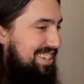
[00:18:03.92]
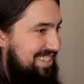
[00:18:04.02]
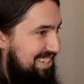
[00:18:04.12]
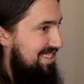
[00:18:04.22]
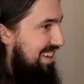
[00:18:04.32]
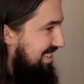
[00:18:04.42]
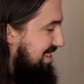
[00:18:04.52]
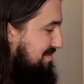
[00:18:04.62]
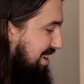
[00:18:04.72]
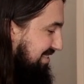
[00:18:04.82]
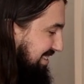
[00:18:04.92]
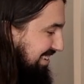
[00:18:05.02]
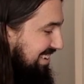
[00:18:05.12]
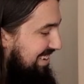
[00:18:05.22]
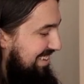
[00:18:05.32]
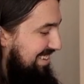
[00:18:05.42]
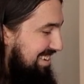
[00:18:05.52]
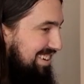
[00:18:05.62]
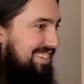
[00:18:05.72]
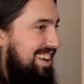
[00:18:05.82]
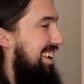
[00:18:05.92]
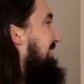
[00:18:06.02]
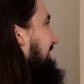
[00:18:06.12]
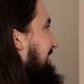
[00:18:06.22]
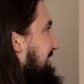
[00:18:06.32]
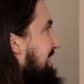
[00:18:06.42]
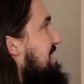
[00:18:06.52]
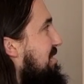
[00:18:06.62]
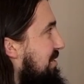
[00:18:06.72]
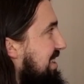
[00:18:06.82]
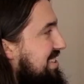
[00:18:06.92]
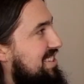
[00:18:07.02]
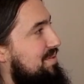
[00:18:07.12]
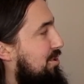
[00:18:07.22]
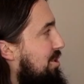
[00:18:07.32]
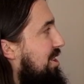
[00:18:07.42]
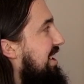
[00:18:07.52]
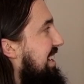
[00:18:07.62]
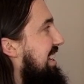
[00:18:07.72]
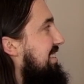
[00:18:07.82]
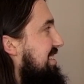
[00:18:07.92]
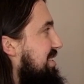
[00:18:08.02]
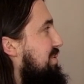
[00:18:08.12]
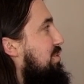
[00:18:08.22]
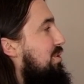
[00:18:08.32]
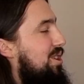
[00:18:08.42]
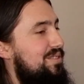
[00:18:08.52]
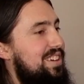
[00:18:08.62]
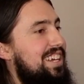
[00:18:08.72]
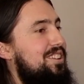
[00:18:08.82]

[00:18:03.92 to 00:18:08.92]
see you mouthing. No, this is more, again, this is more of a